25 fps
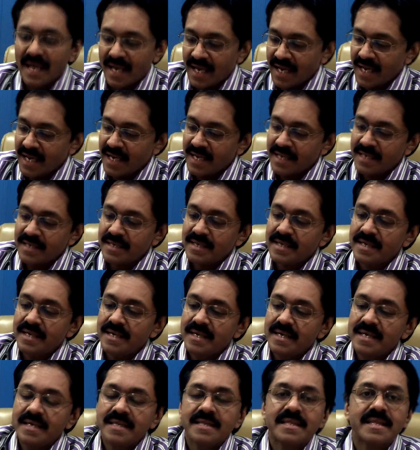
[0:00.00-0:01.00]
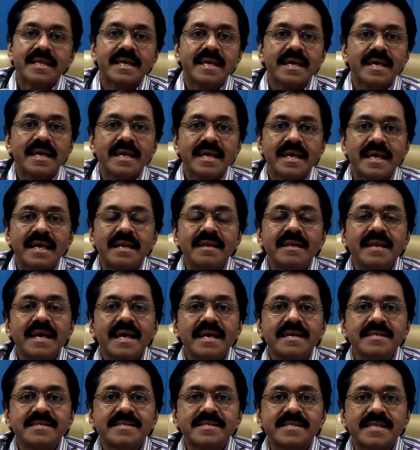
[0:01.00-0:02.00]
and the
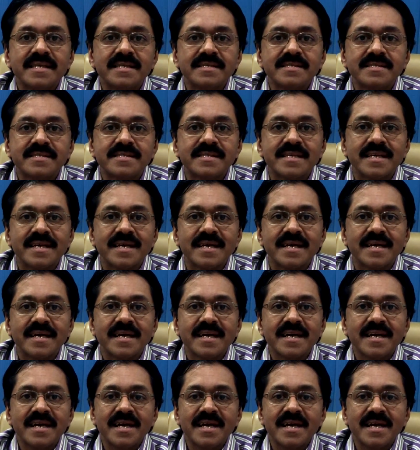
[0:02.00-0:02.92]
Enlite sensor